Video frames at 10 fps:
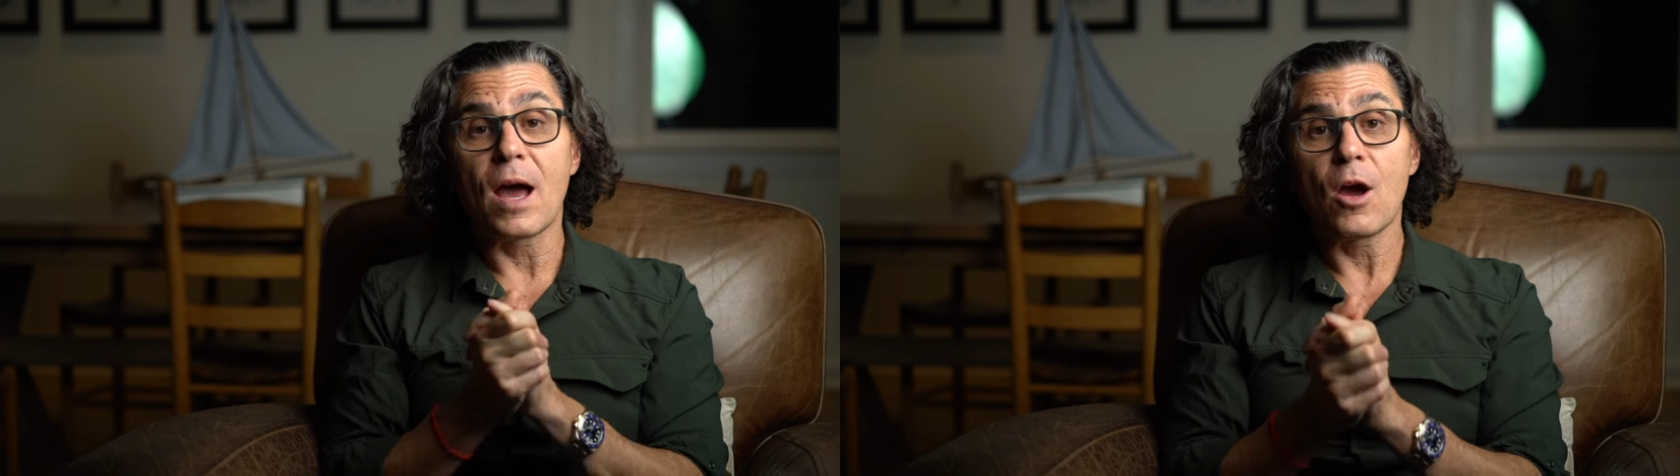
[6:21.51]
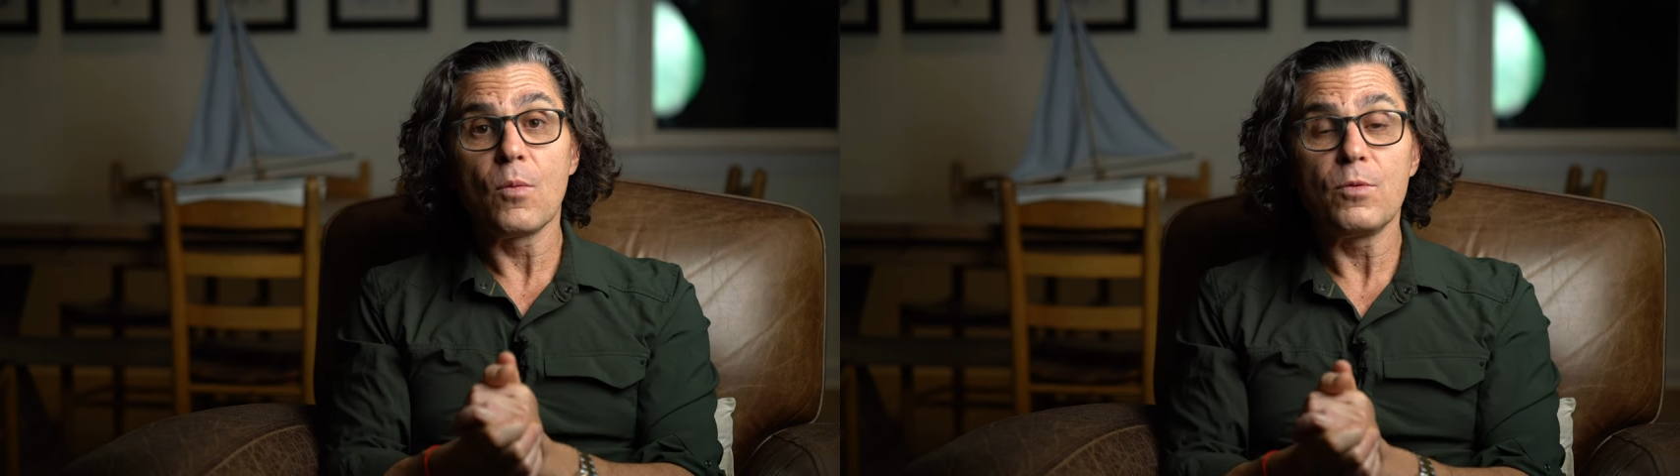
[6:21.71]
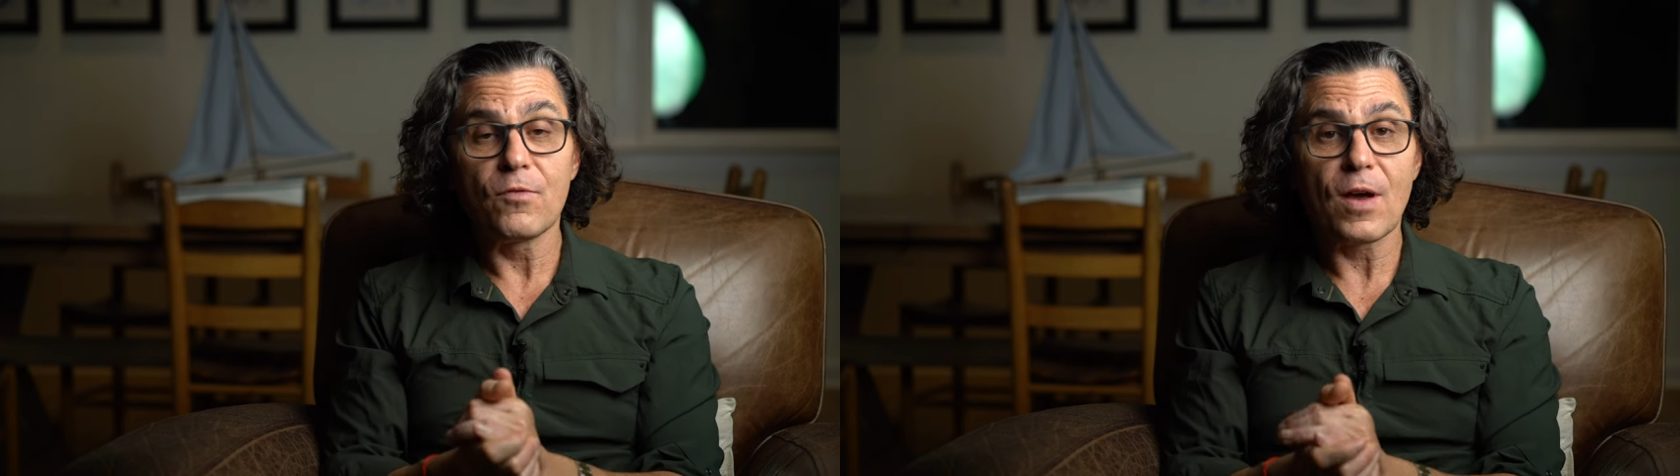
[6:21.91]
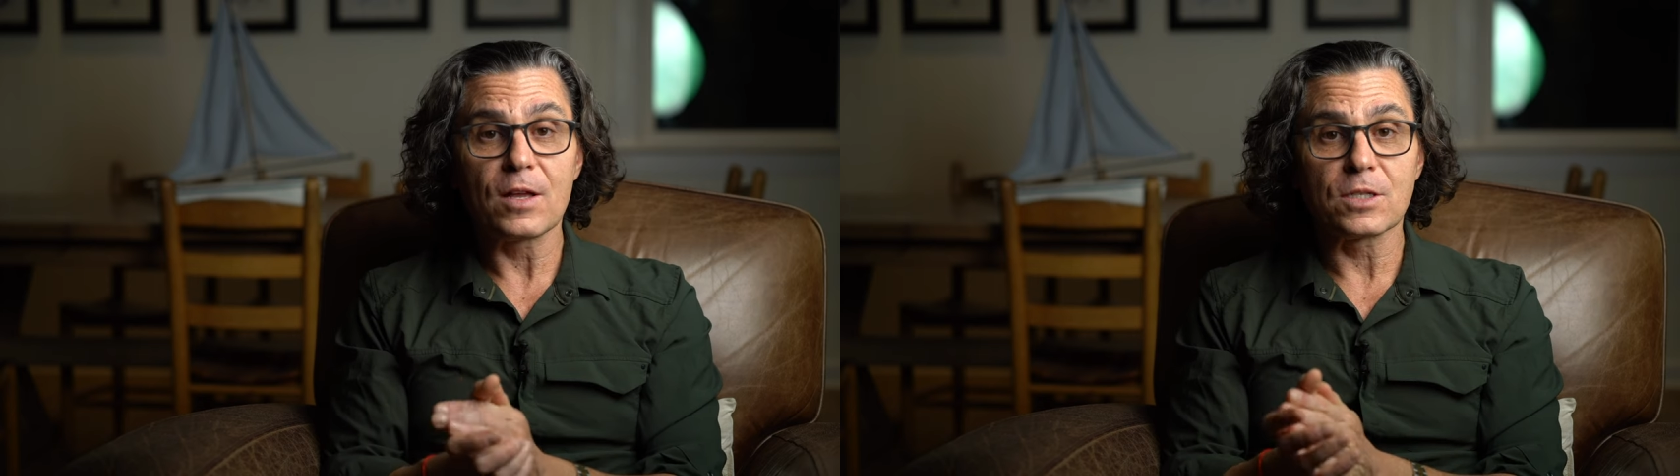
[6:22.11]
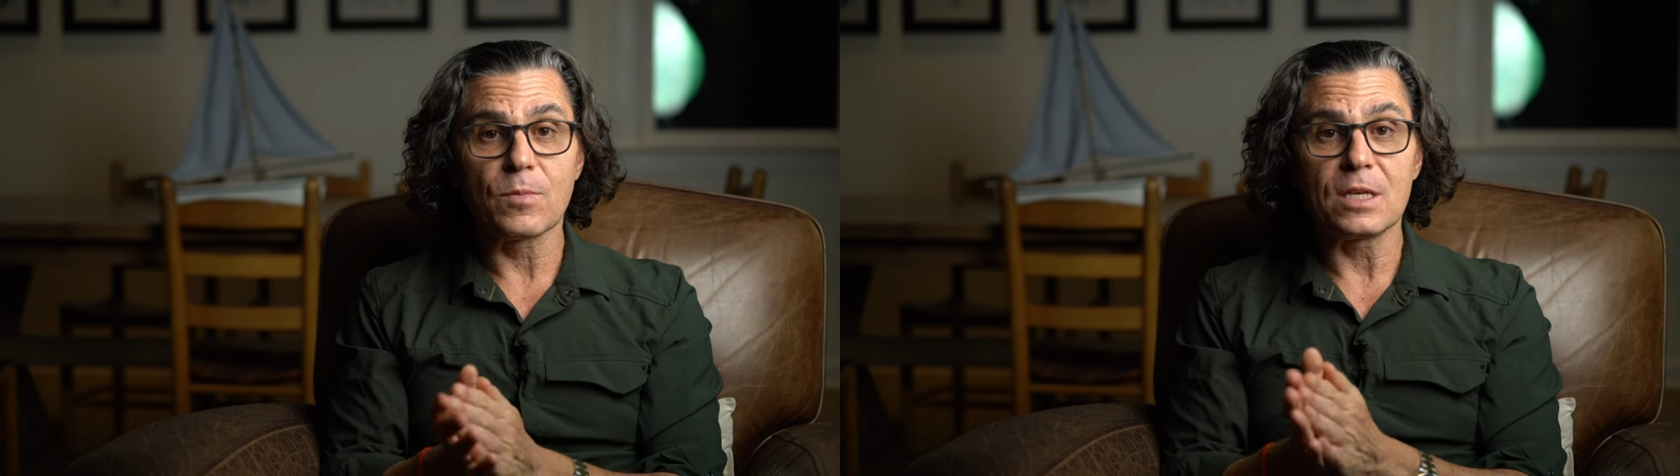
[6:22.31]
I hope you
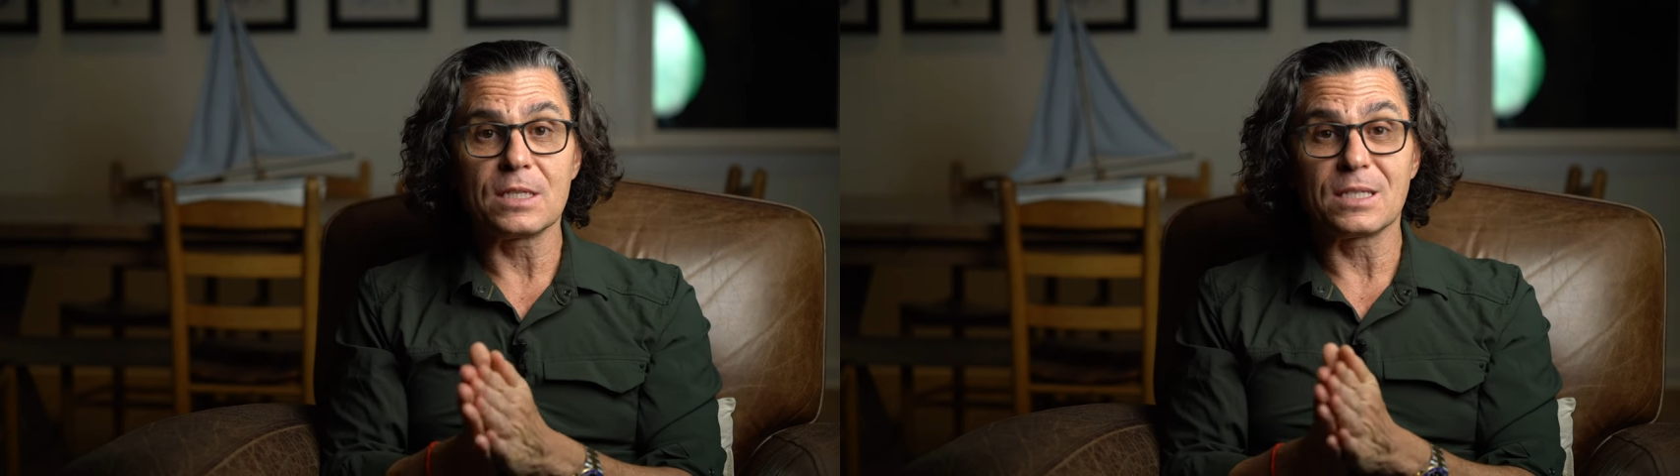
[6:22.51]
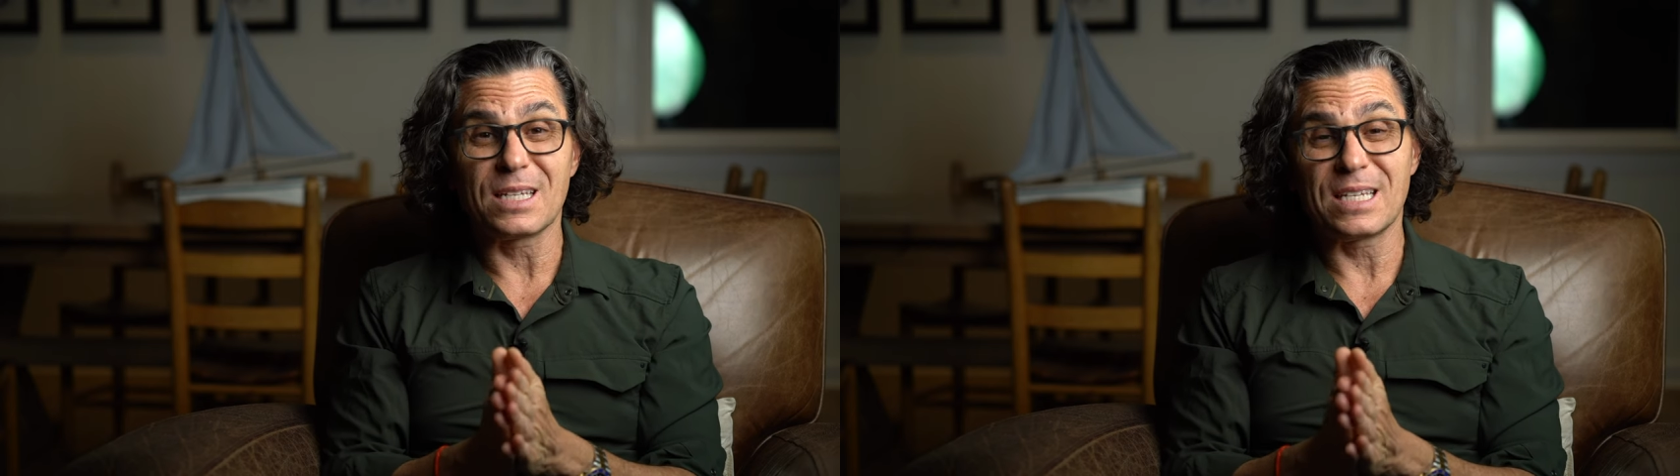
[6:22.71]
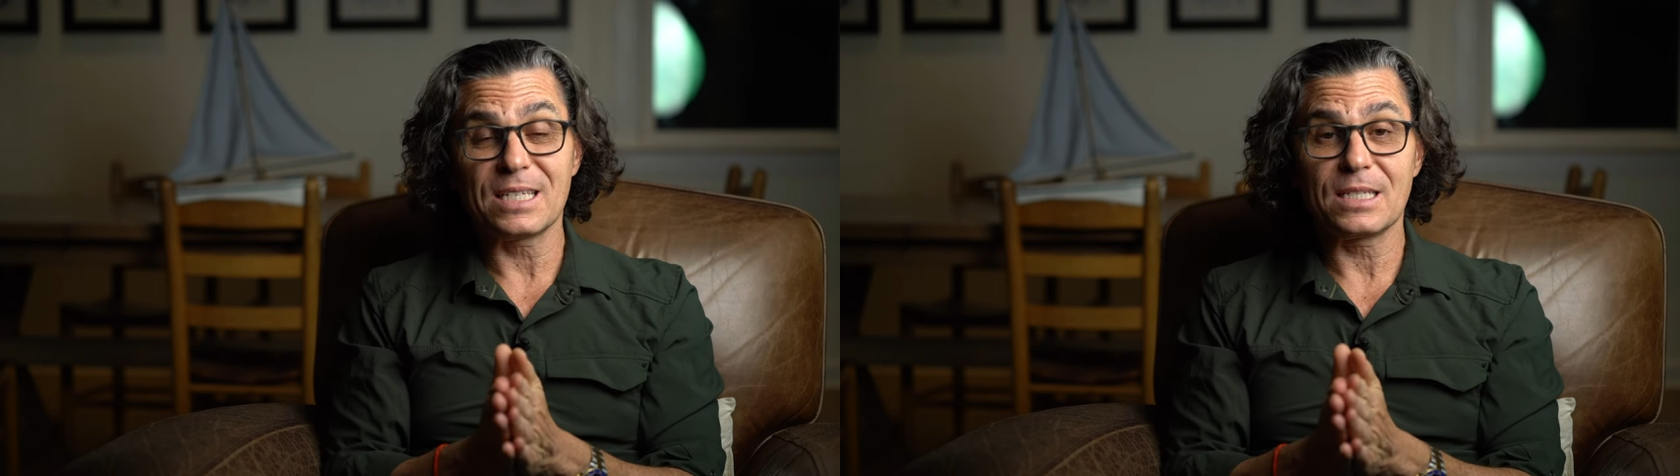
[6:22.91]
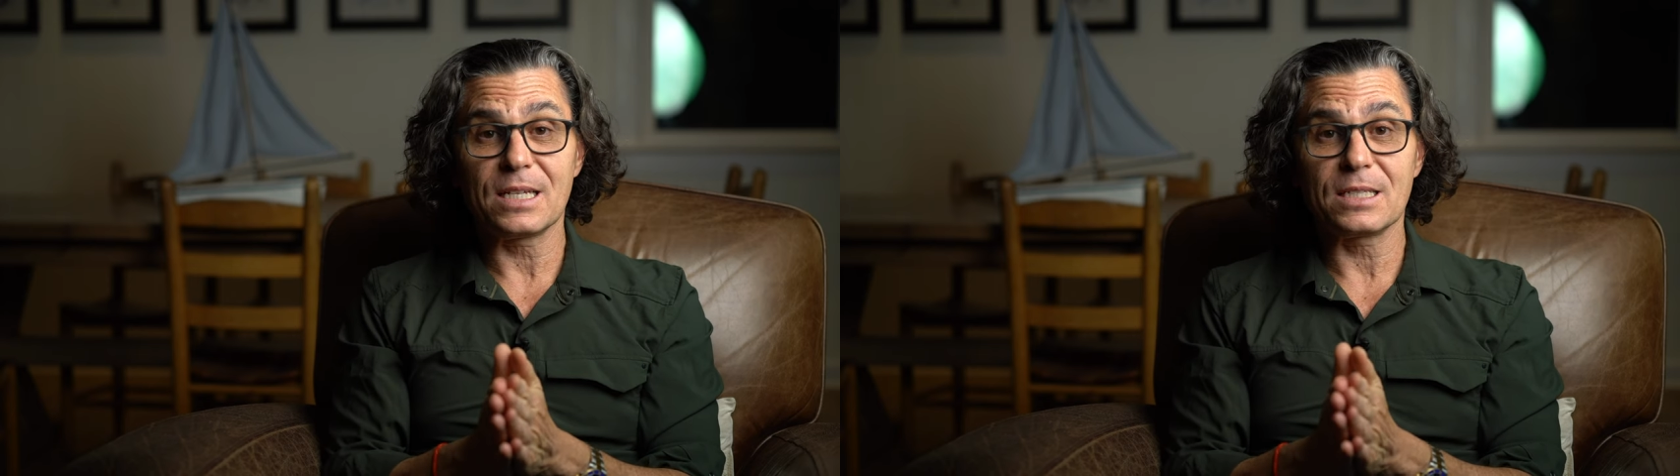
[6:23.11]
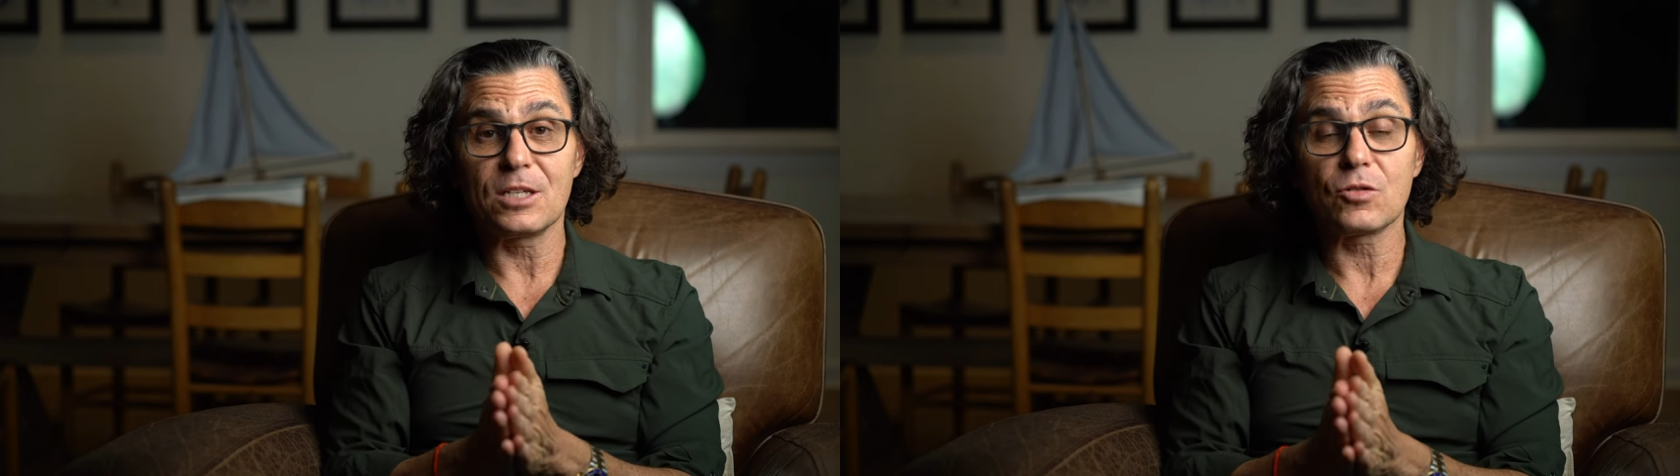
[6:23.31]
found some of these
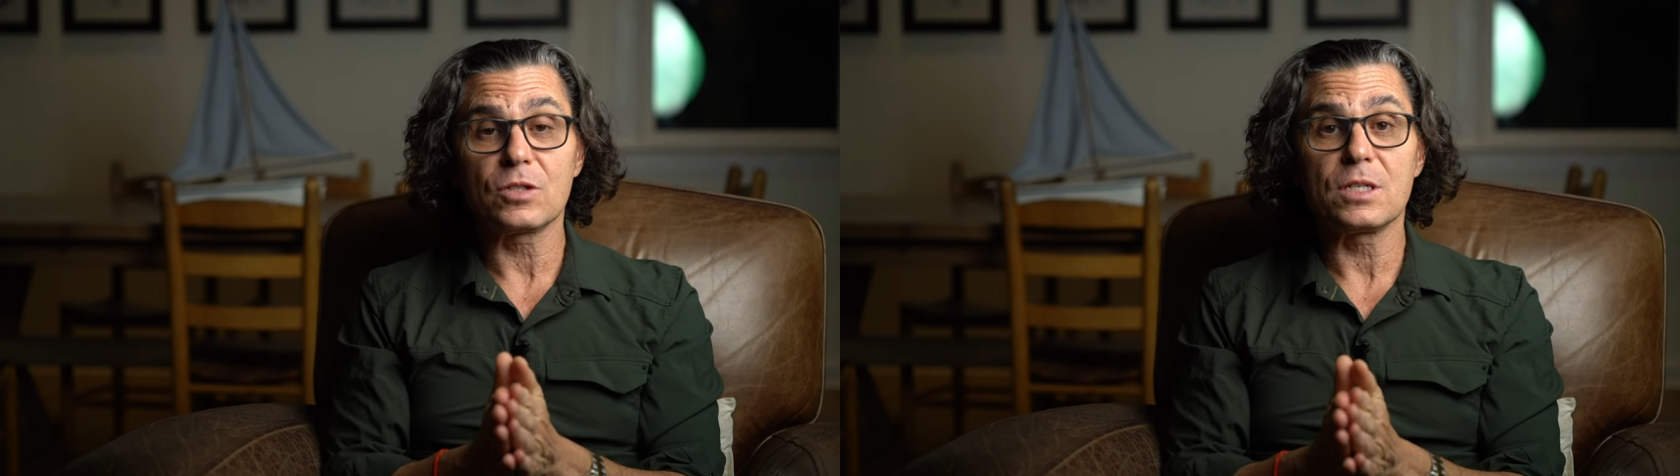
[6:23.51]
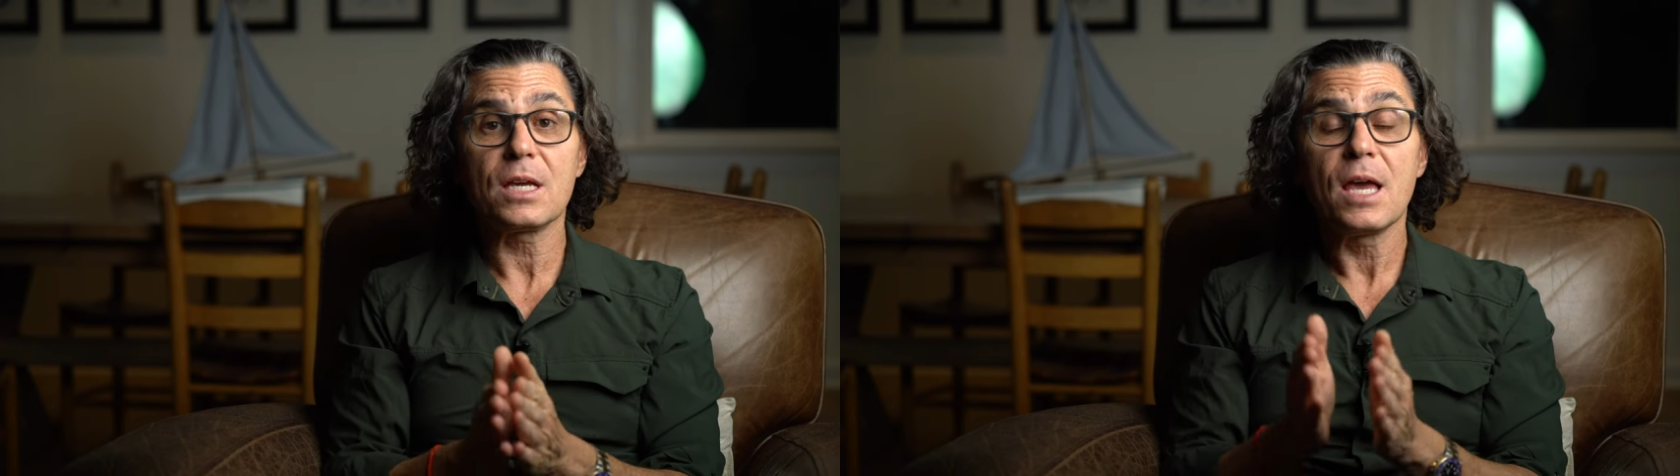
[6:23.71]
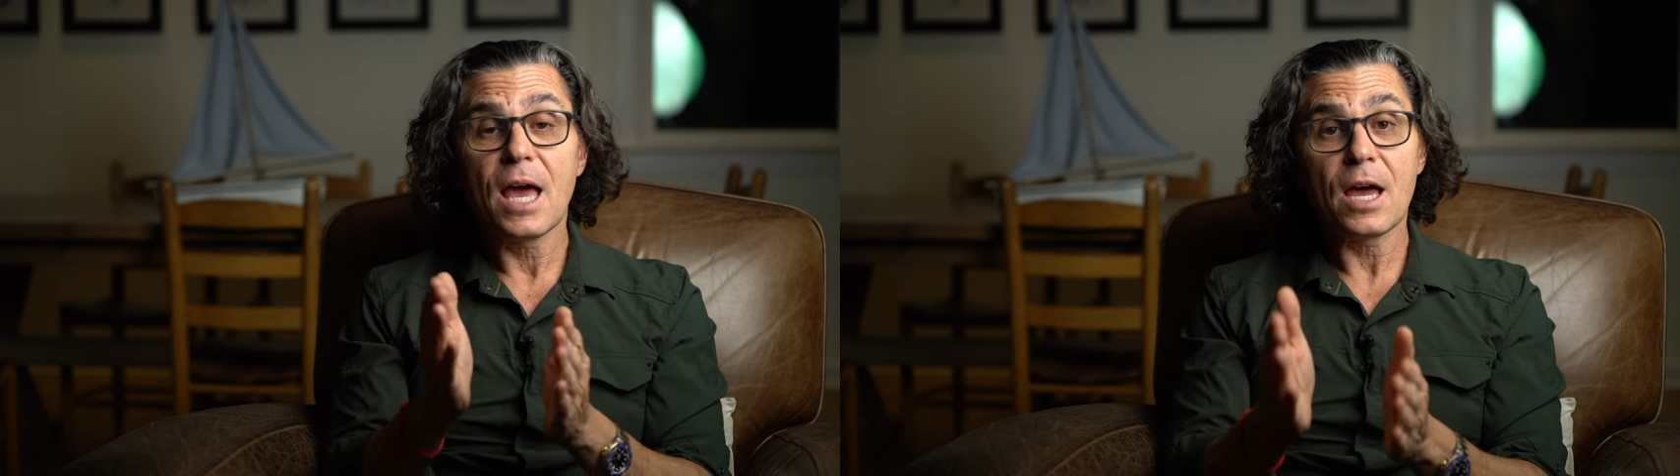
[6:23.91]
statistics interesting